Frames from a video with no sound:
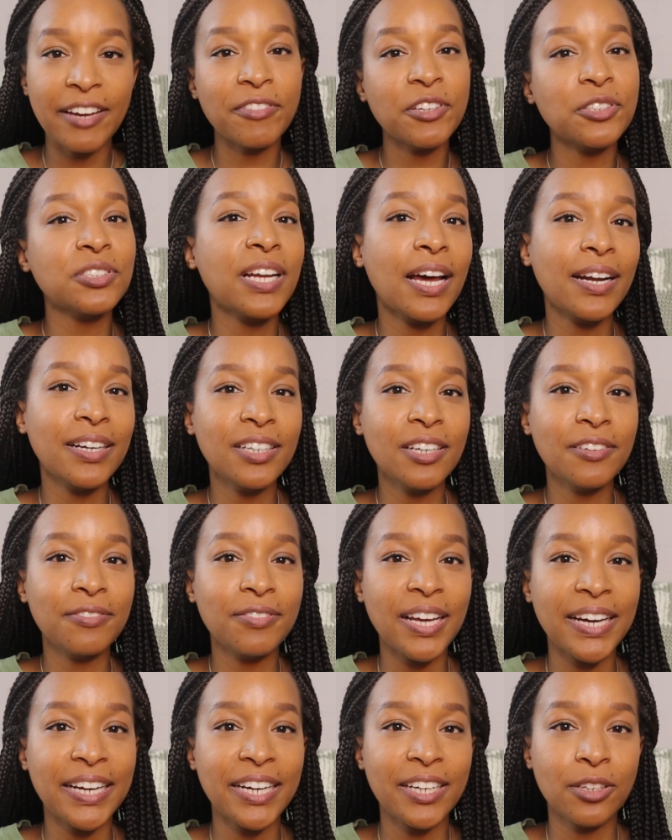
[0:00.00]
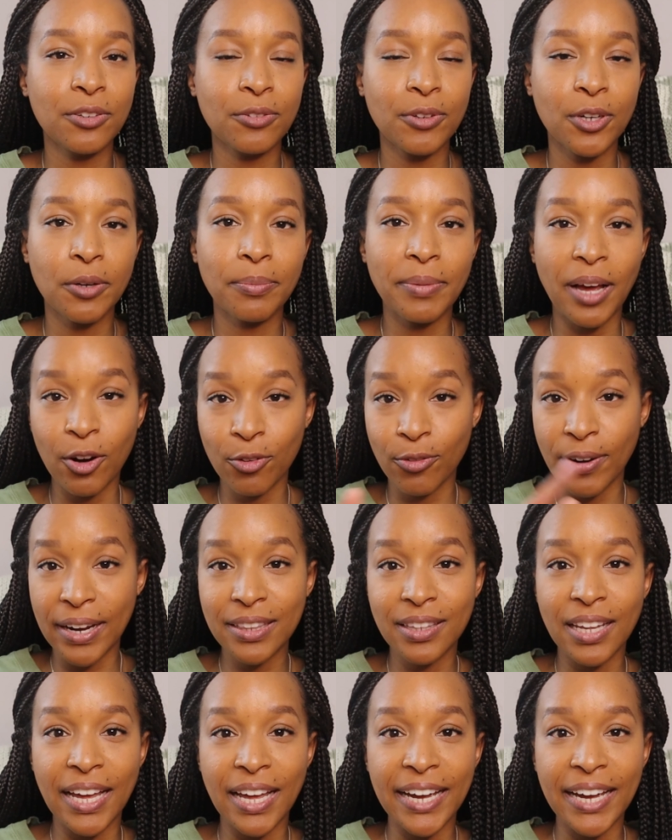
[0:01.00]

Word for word: If there's not enough light in the room, a red